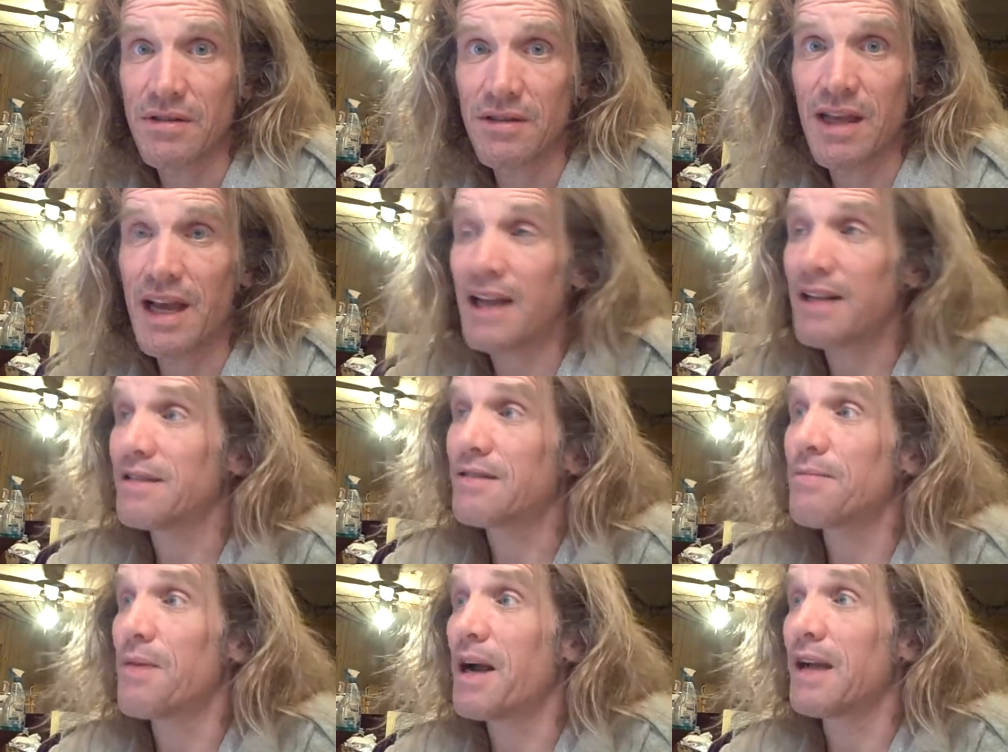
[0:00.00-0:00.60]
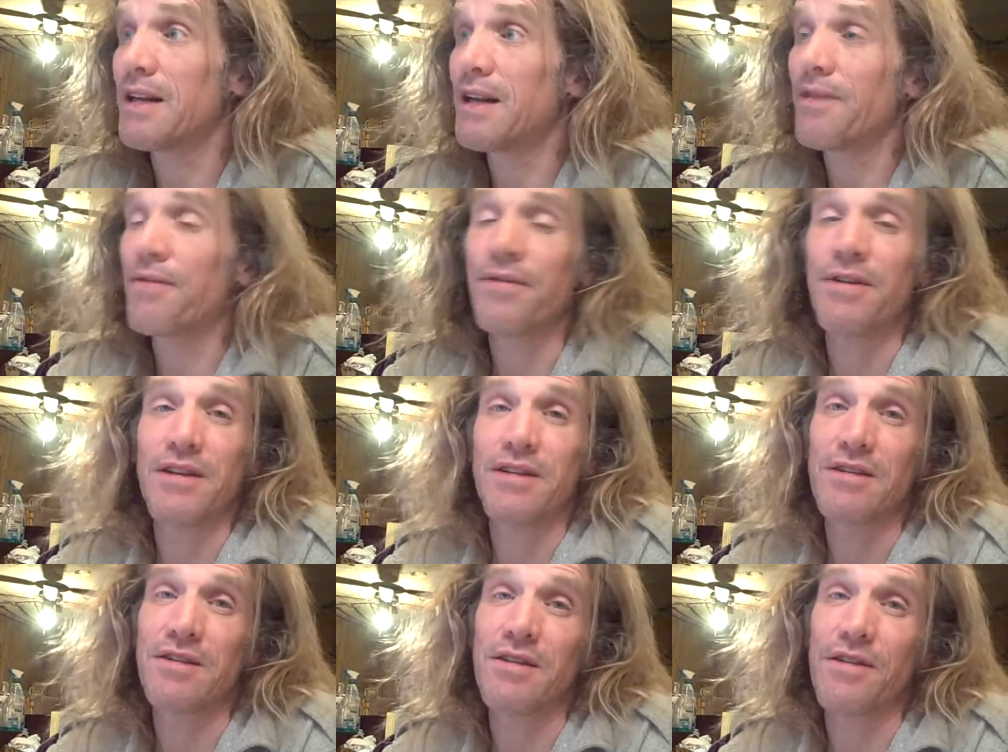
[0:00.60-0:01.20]
That's my
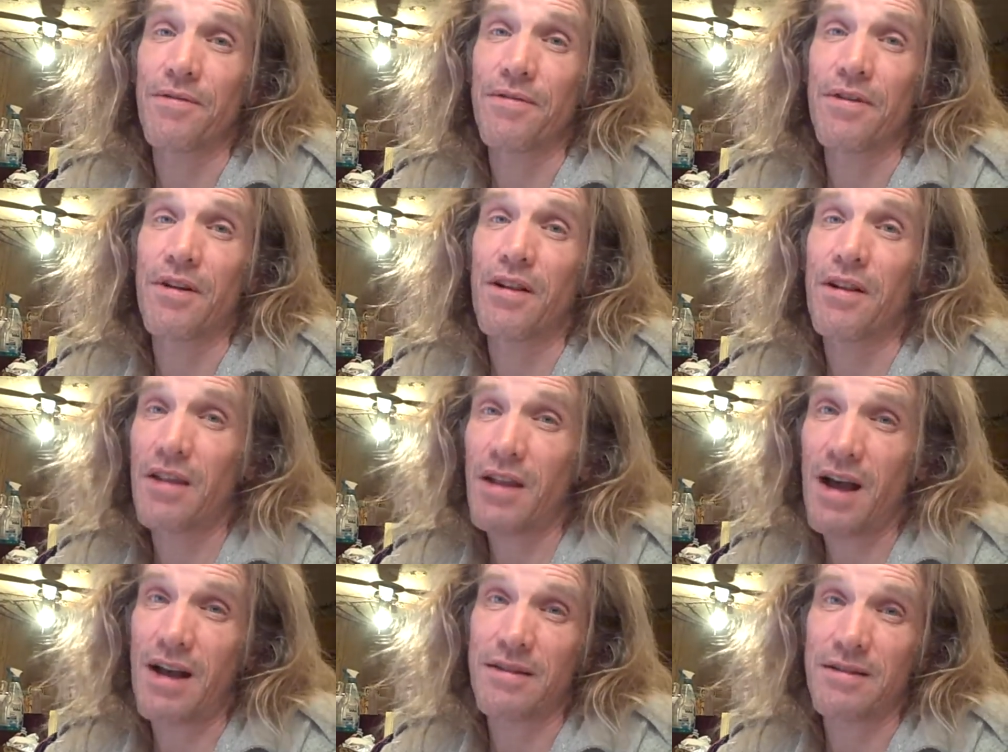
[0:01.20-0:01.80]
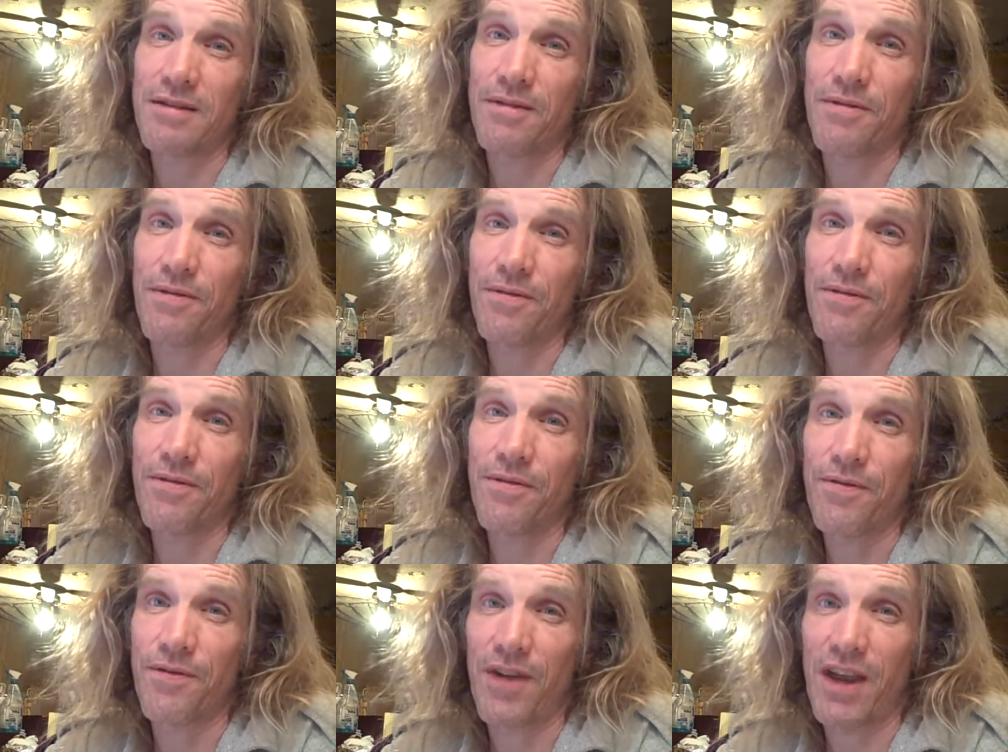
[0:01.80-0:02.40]
definition of colossal
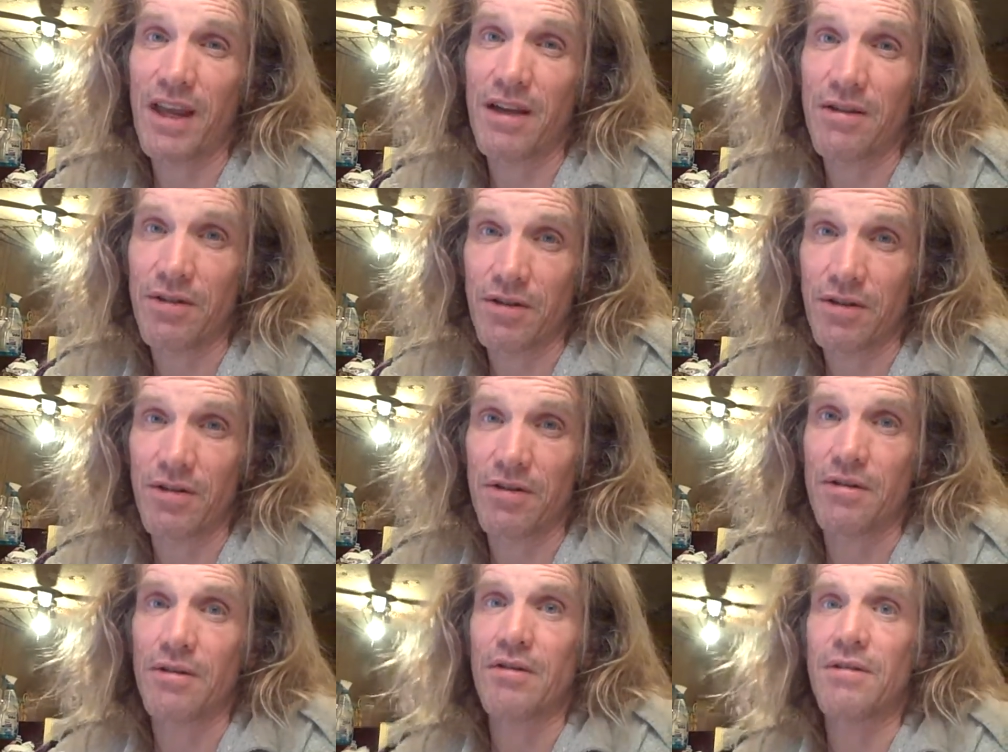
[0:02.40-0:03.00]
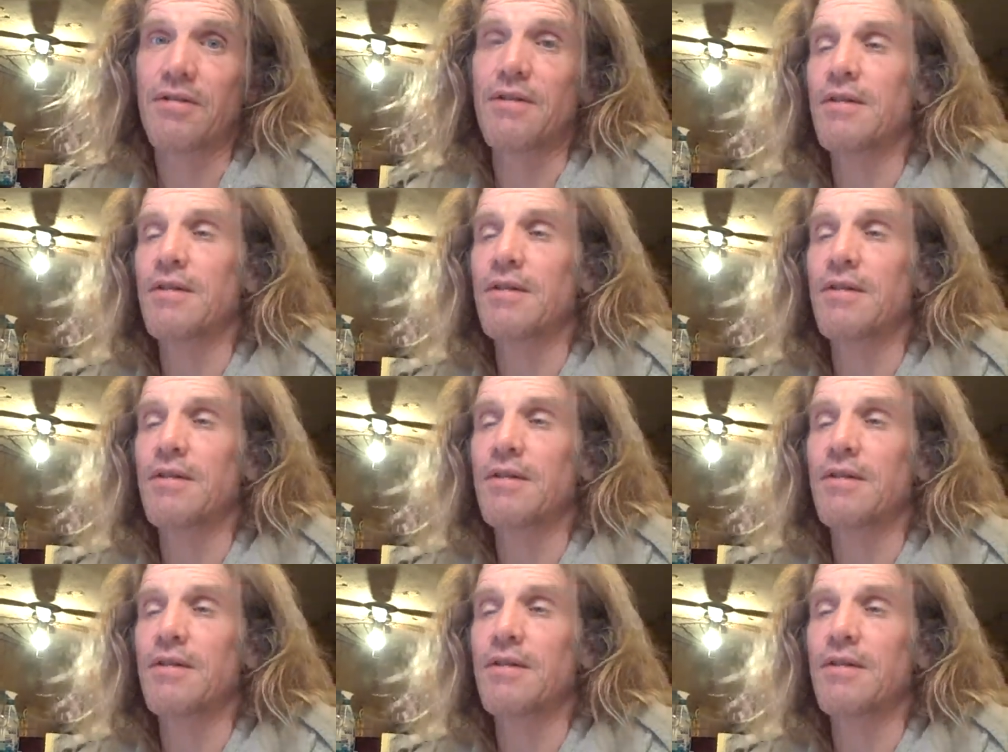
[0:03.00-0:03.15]
failure.